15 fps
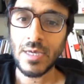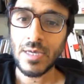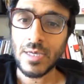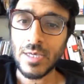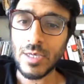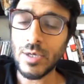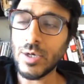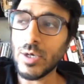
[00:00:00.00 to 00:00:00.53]

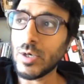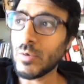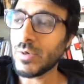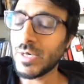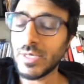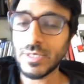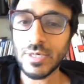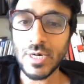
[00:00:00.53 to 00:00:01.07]
you know
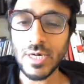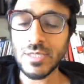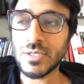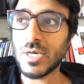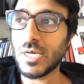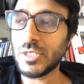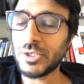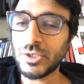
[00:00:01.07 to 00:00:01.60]
what, guys,
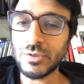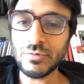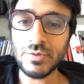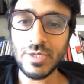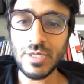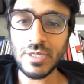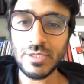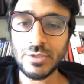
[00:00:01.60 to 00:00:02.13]
I should
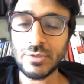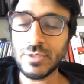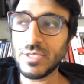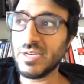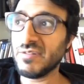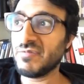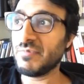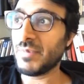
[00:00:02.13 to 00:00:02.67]
really
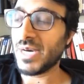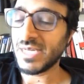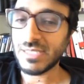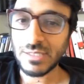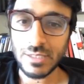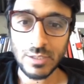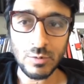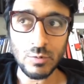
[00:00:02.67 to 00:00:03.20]
give
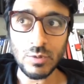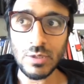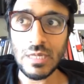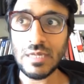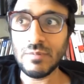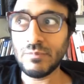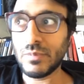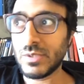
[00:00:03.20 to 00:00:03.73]
MySQL
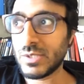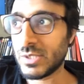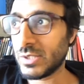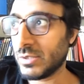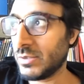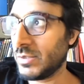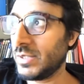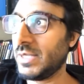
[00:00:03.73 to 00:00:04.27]
and
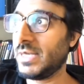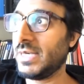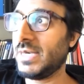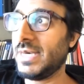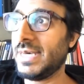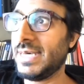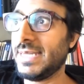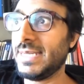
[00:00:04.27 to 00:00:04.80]
Percona
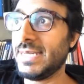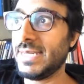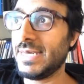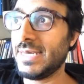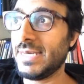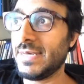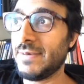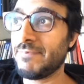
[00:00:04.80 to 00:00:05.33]
and
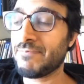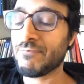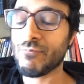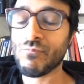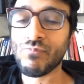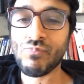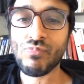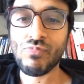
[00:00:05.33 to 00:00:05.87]
uh,
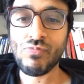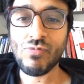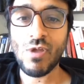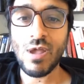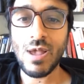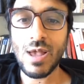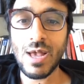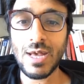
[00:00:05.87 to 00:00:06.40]

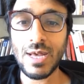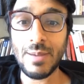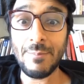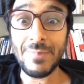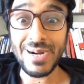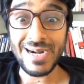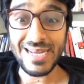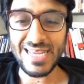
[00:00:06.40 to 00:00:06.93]
uh,
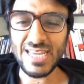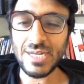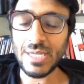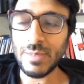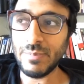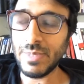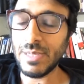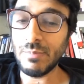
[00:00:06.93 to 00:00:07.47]

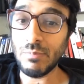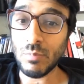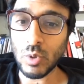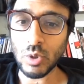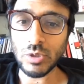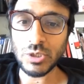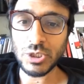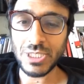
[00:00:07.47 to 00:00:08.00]
MariaDB
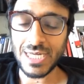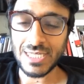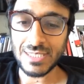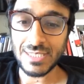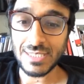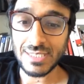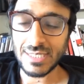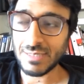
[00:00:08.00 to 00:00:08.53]
more
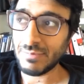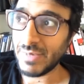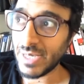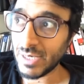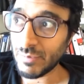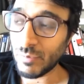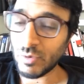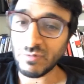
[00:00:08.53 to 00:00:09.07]
chances and make
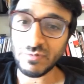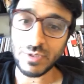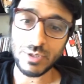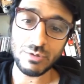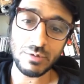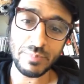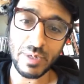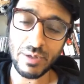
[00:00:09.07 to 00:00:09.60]
more video
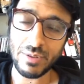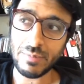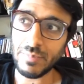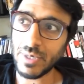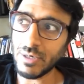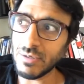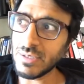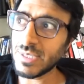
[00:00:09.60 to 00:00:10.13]
about them
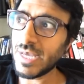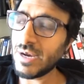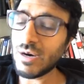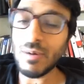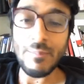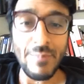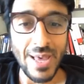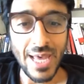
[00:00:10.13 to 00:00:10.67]
because they are
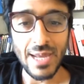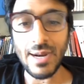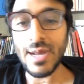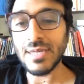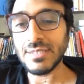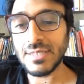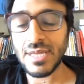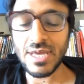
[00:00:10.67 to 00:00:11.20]

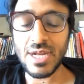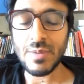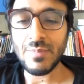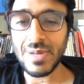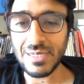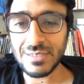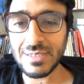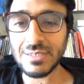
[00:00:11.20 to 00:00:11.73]
badass
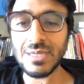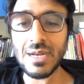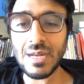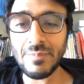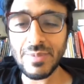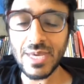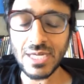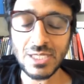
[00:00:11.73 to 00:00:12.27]
databases. And let
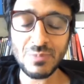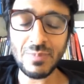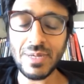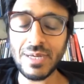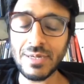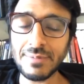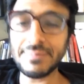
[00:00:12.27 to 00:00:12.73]
me explain.